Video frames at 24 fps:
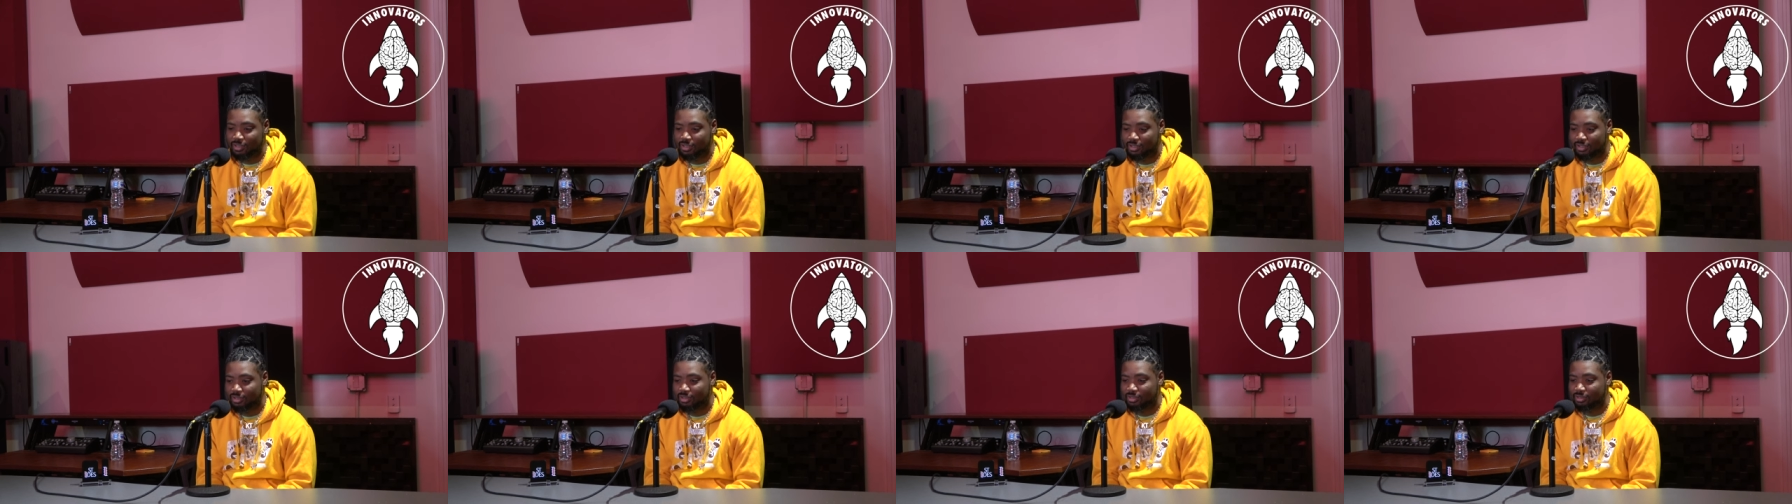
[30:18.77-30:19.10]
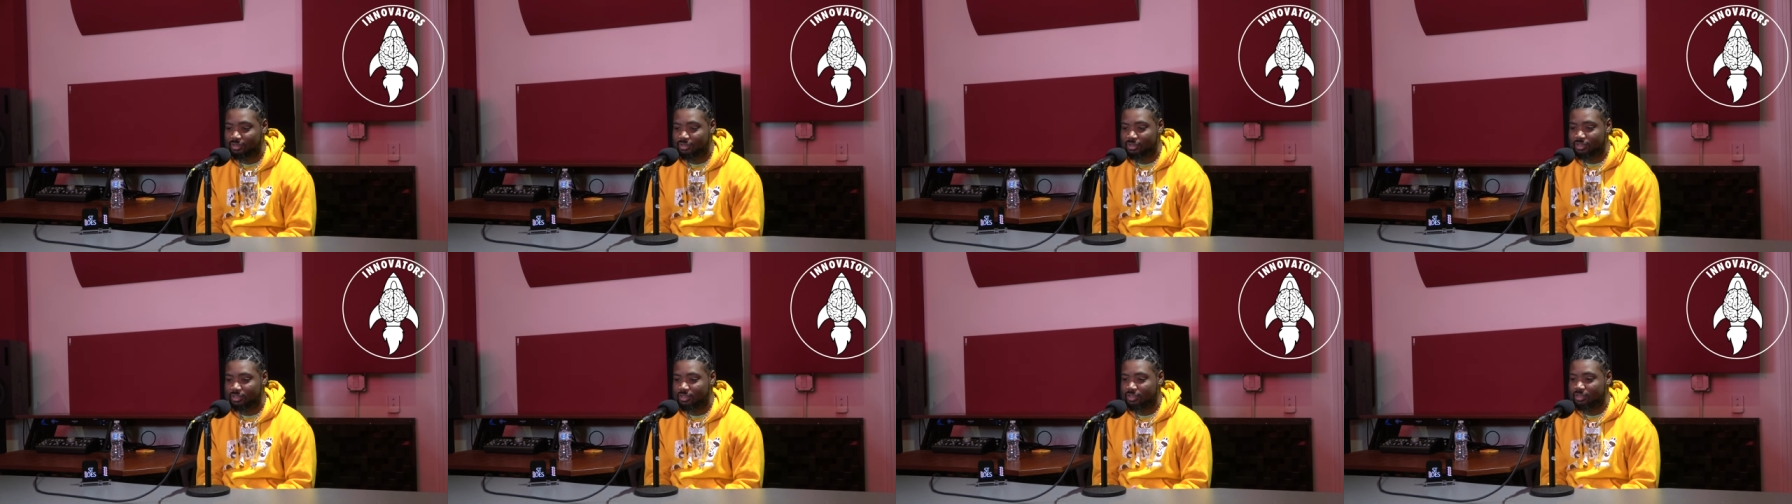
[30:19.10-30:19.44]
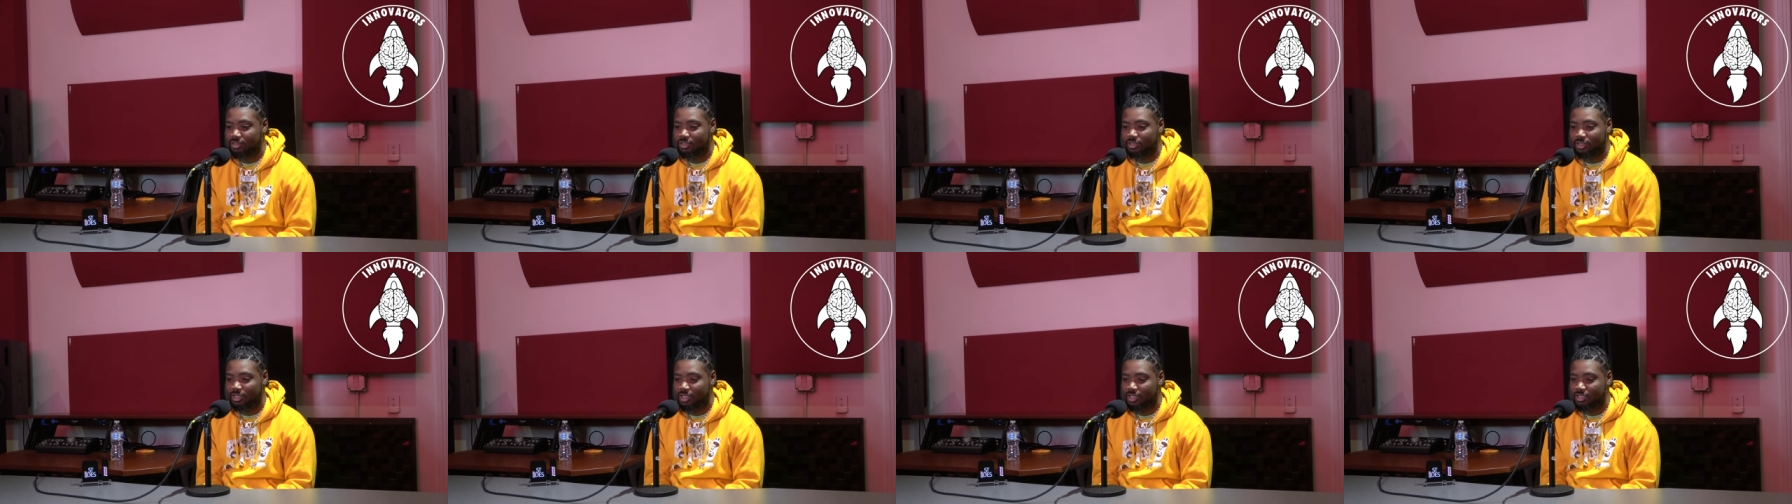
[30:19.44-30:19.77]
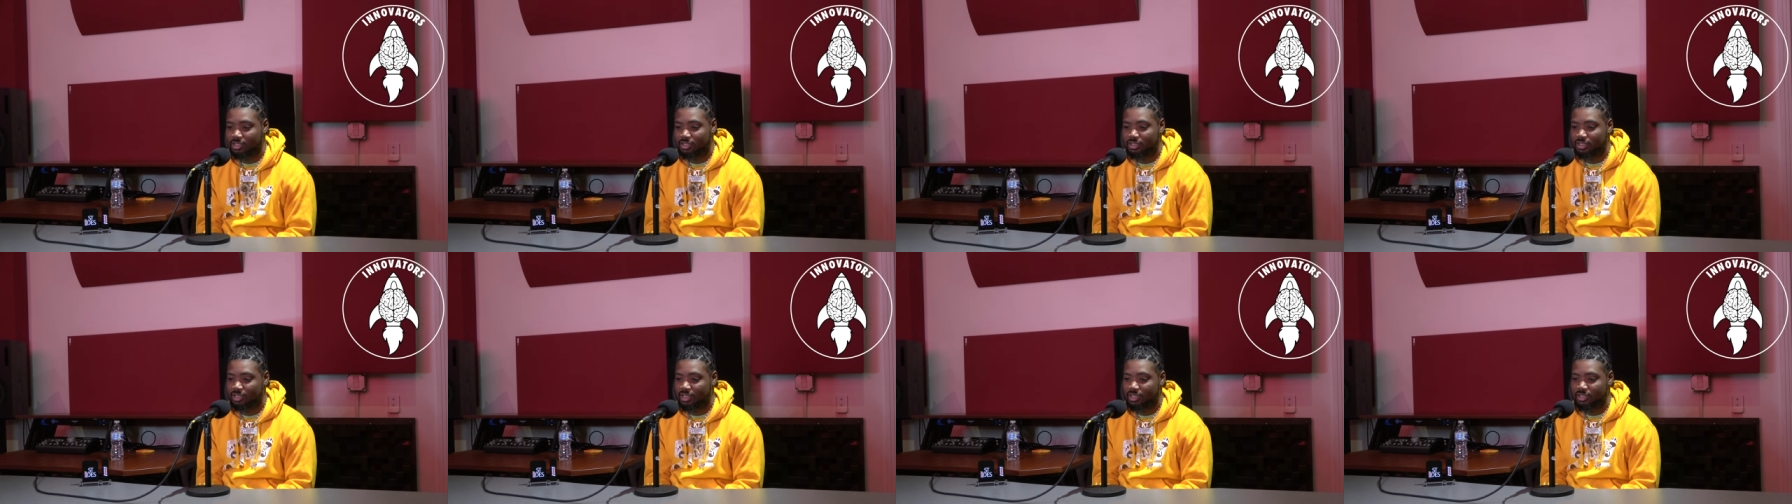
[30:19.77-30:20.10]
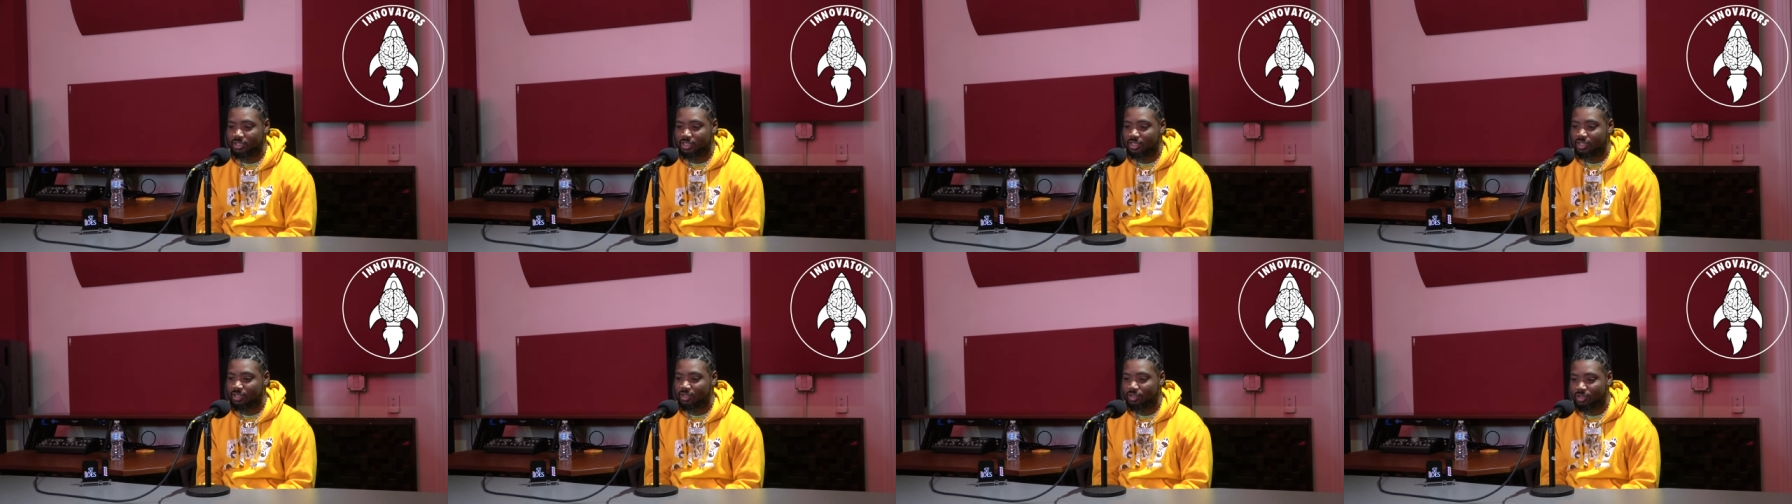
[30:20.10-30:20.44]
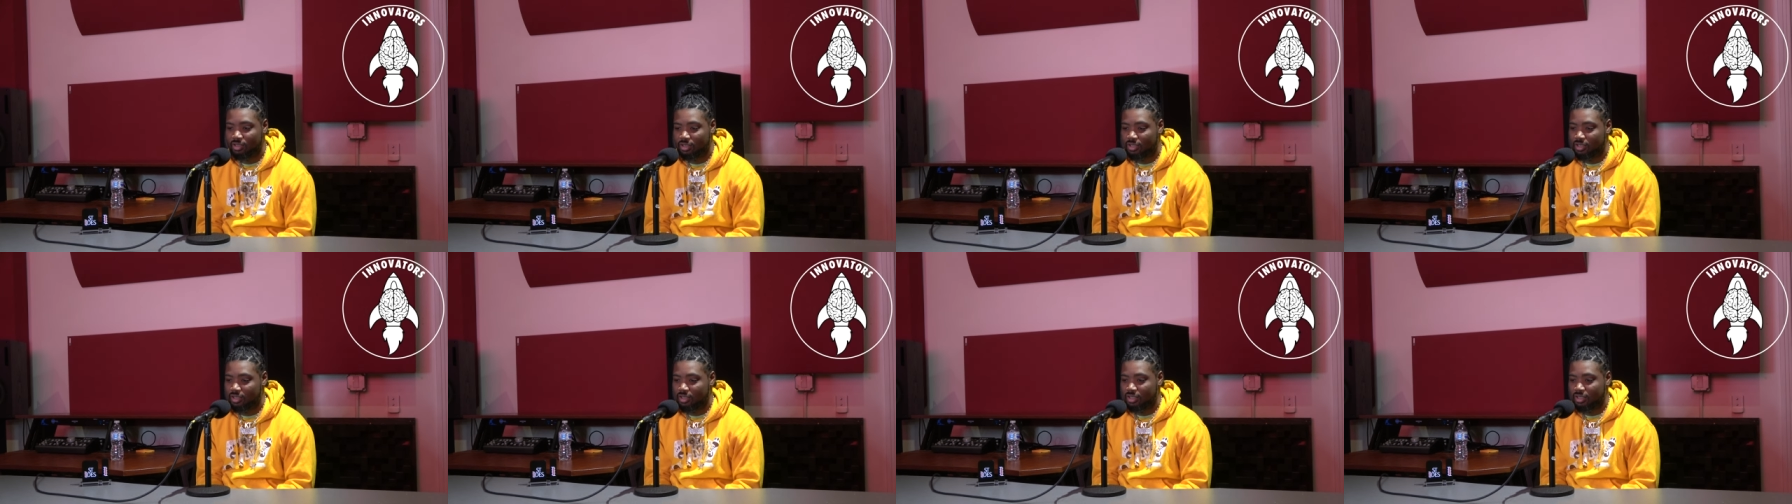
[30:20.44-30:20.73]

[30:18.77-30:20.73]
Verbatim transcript: Yeah, that's that's out.